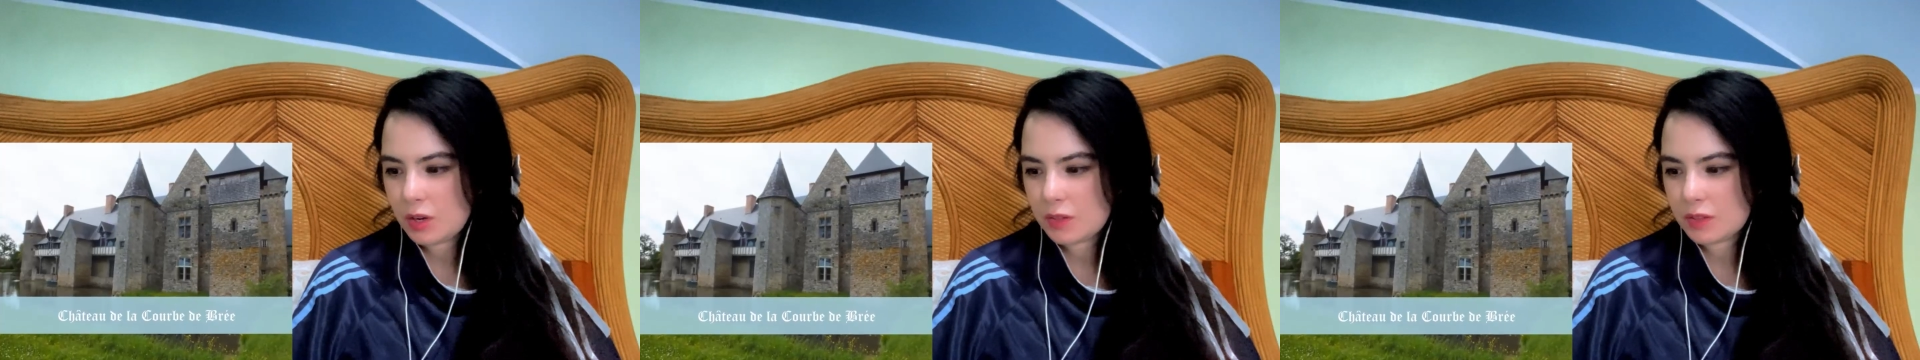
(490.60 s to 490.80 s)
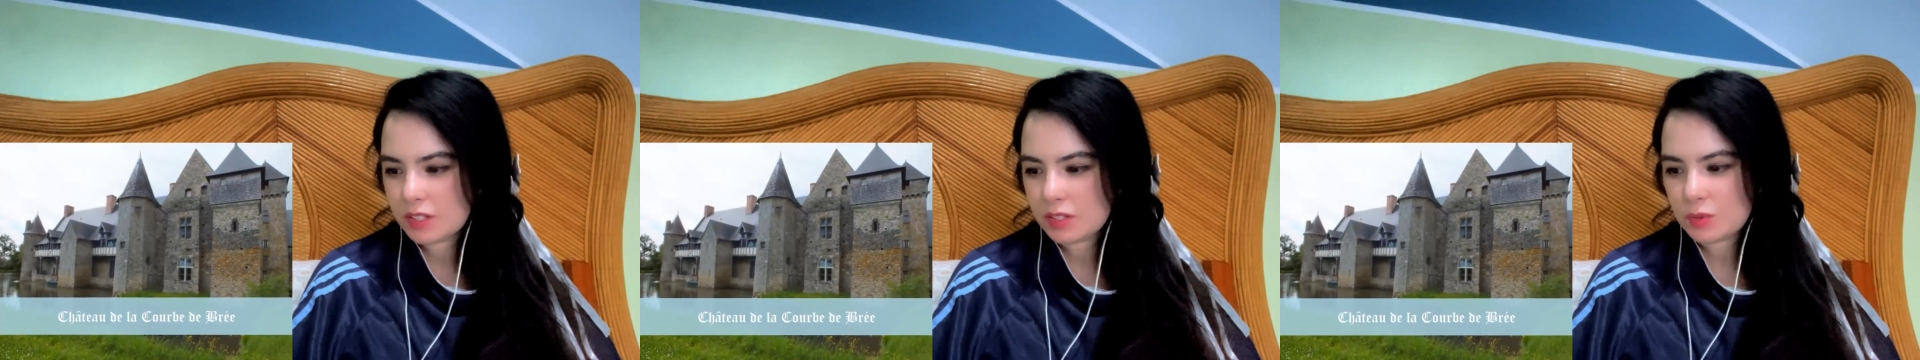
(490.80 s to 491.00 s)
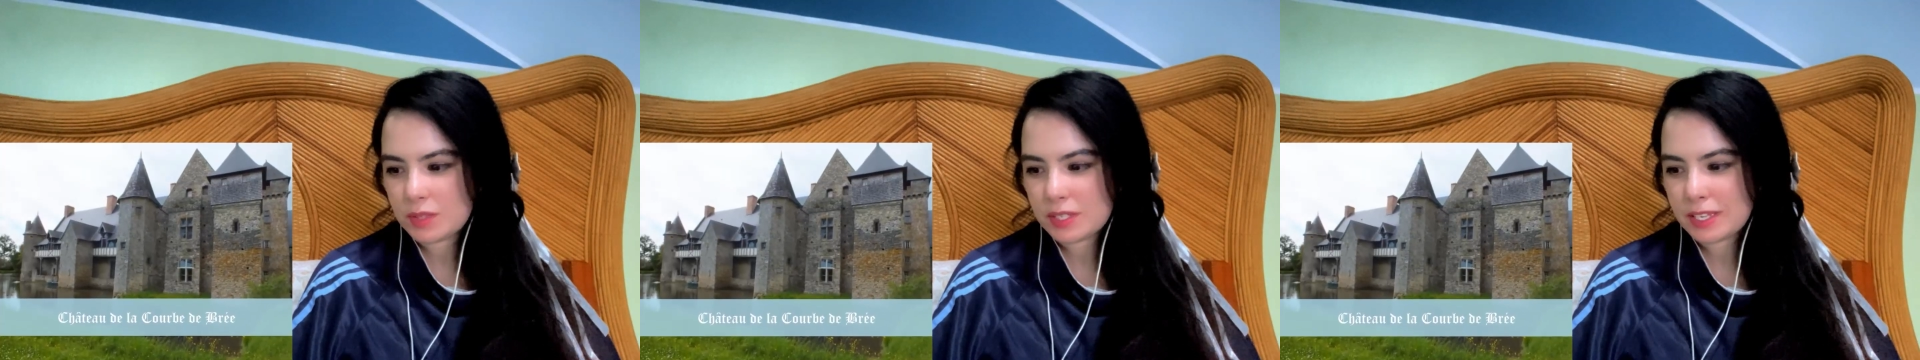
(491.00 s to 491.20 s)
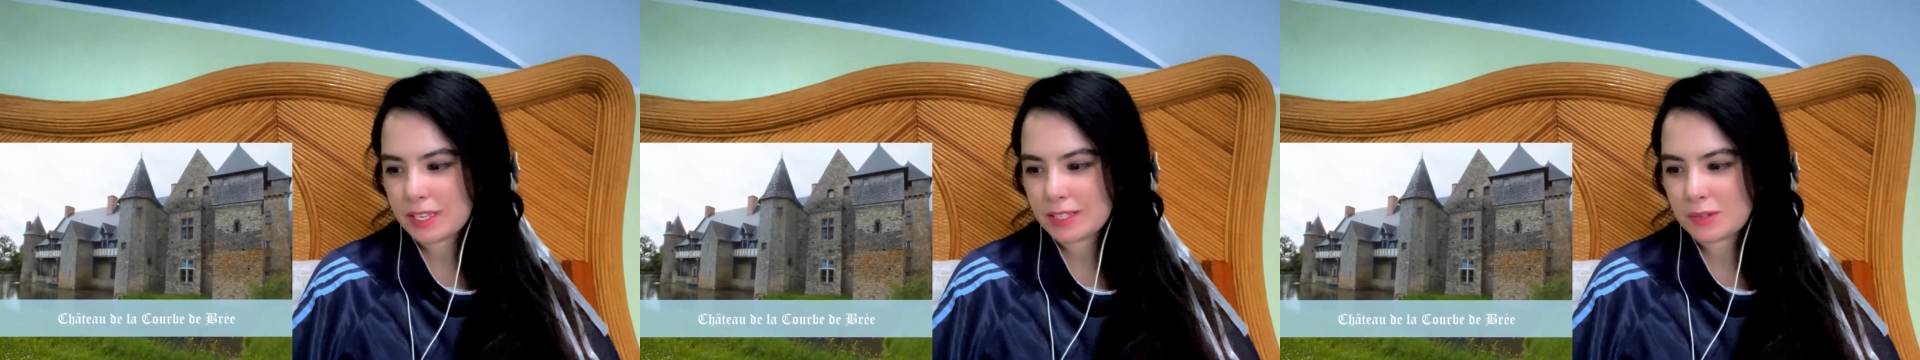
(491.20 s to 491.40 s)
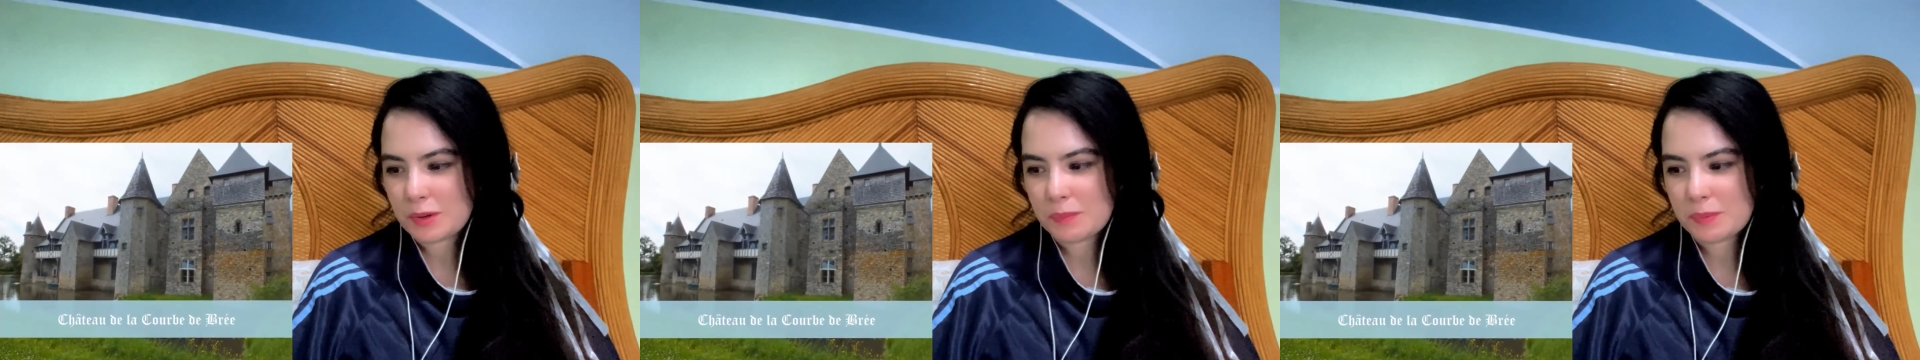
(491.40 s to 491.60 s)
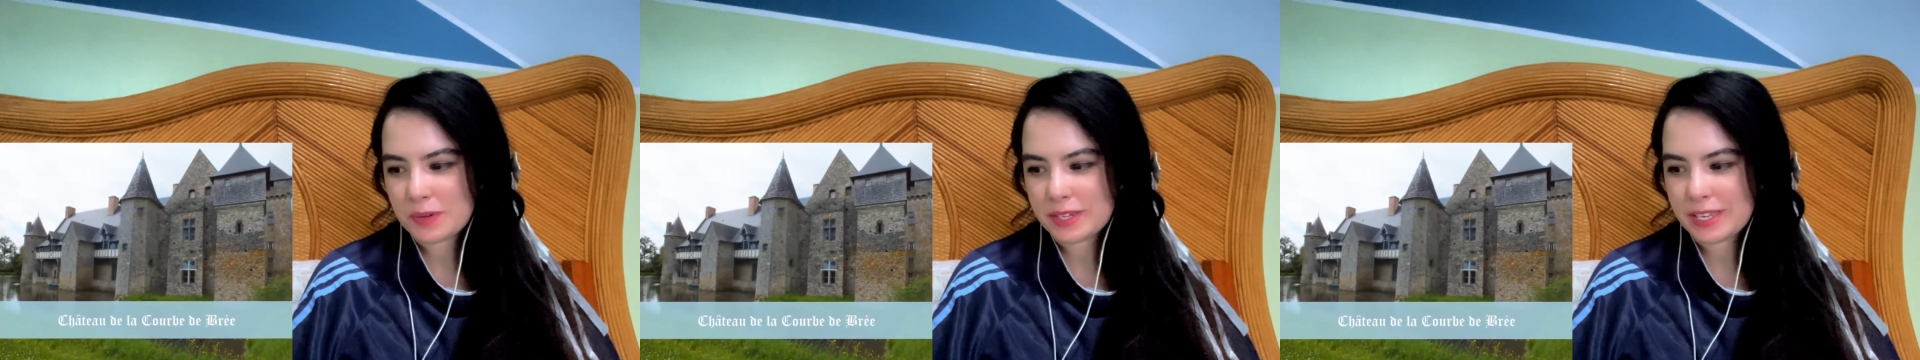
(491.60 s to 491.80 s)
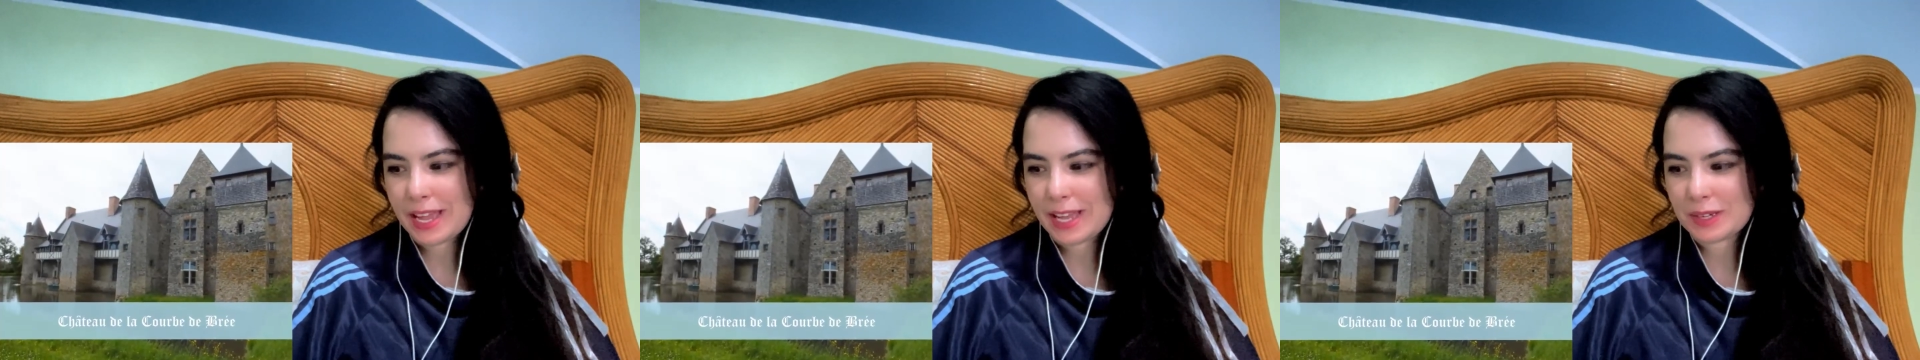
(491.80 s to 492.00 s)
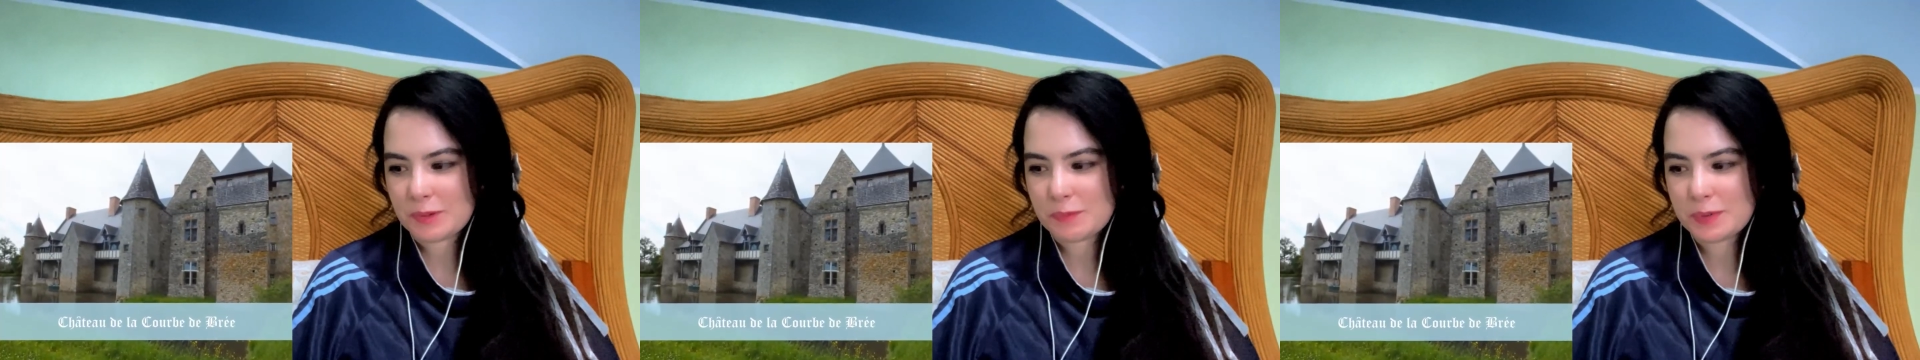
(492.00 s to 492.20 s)
This one,
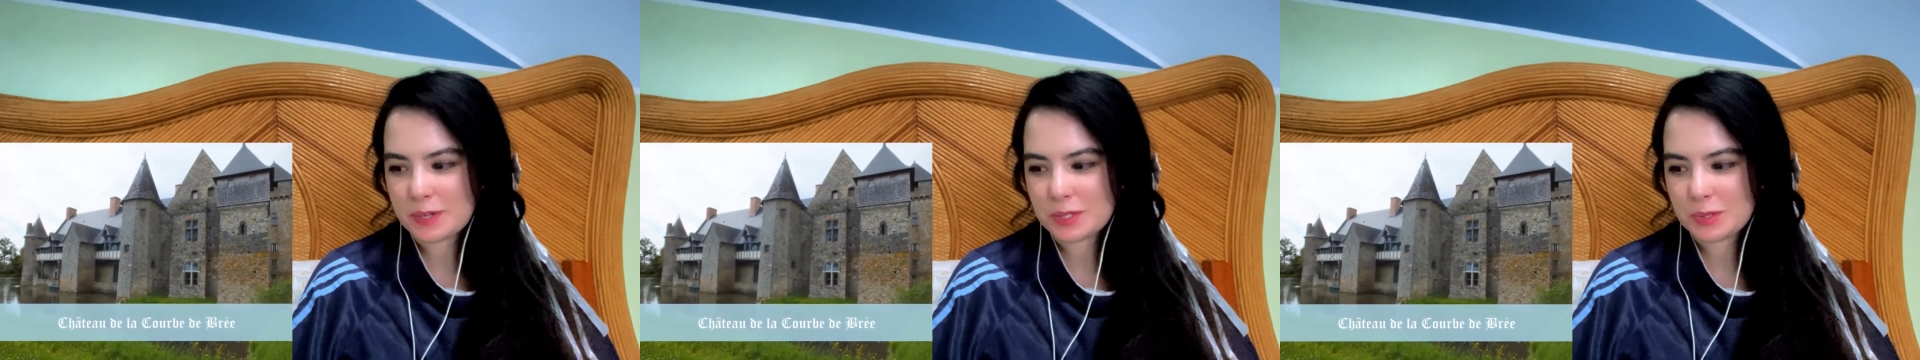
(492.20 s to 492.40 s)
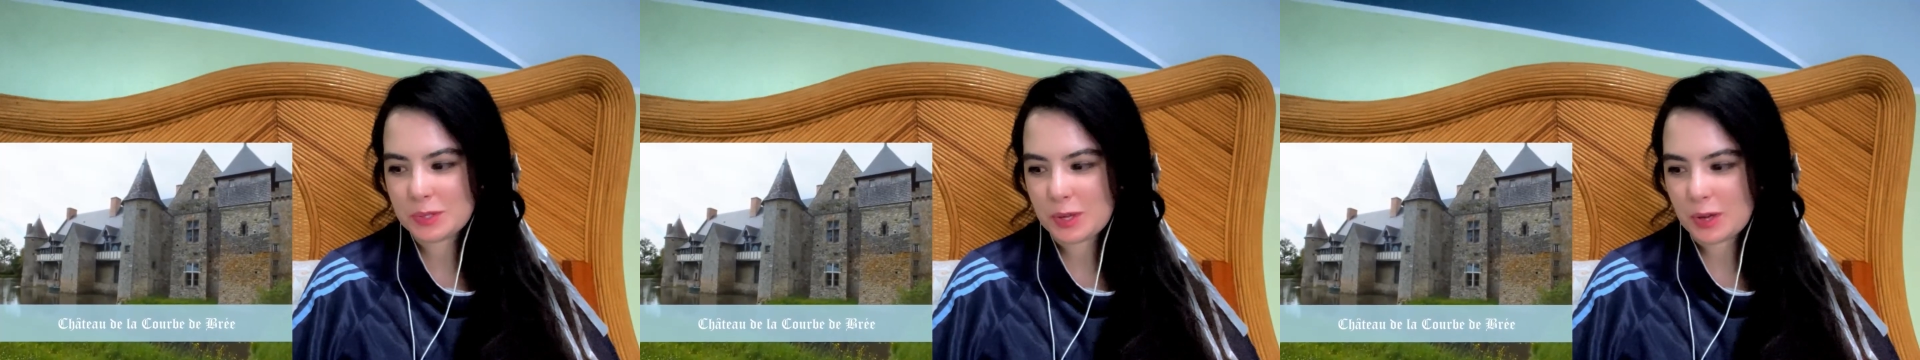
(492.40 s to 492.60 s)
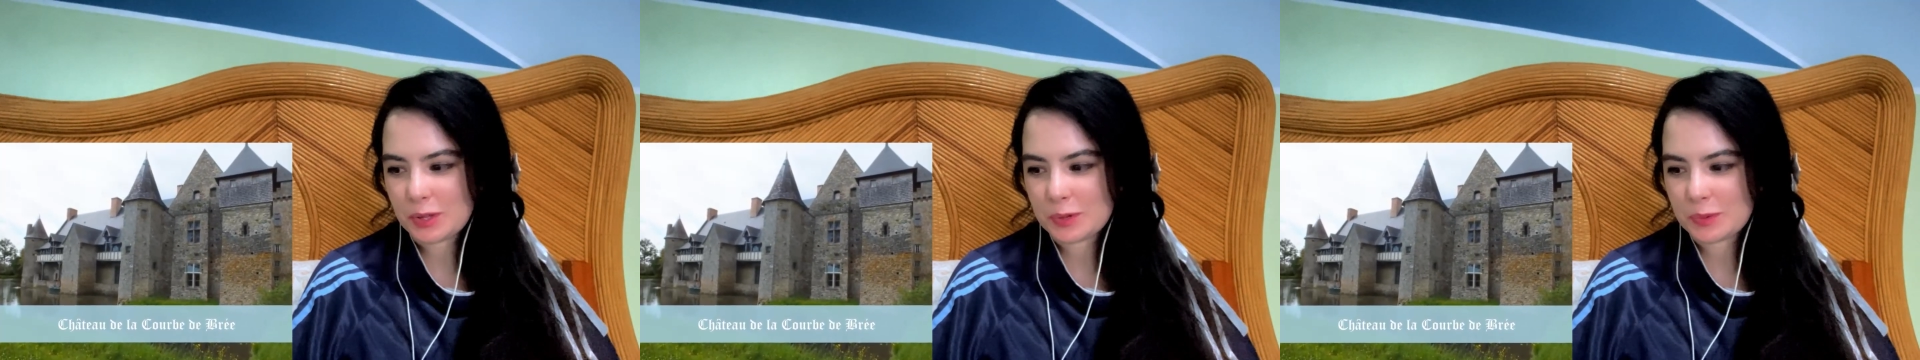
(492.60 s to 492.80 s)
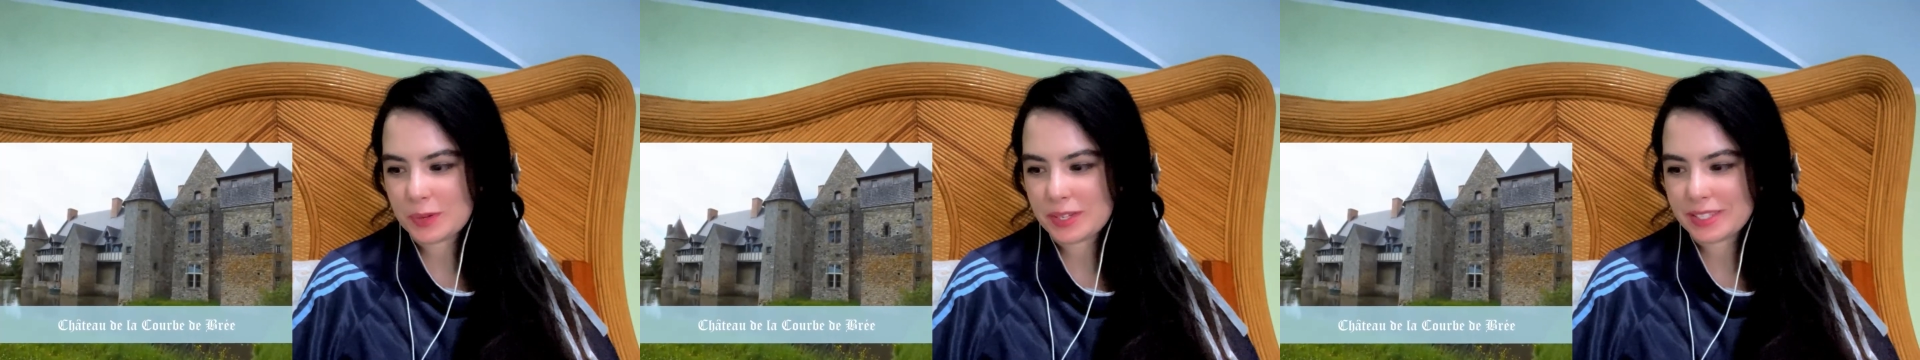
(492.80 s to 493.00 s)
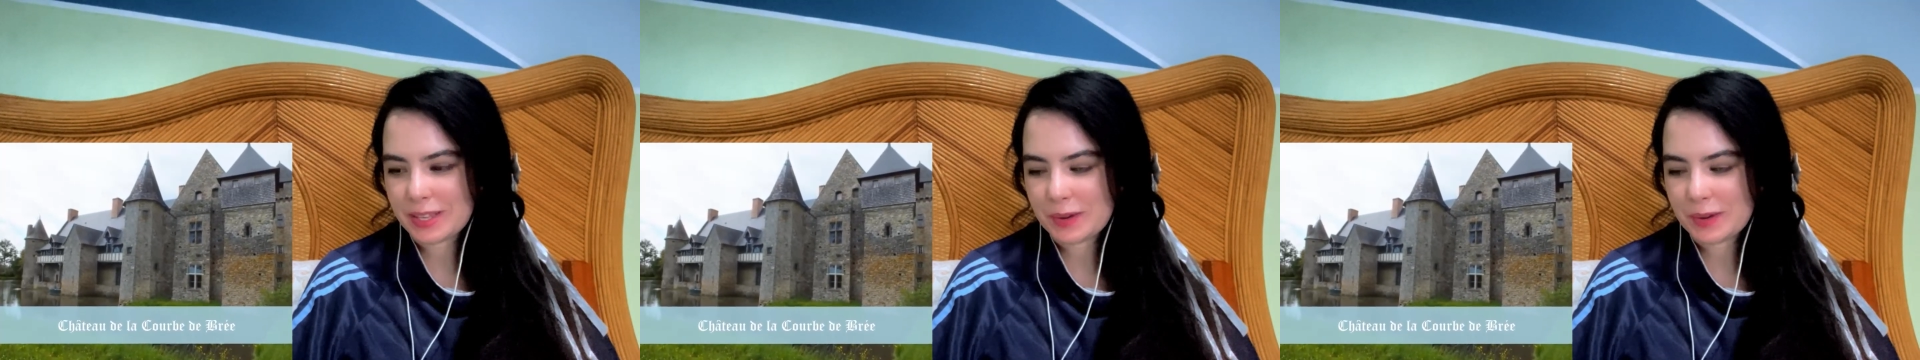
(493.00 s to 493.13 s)
compared to the other one,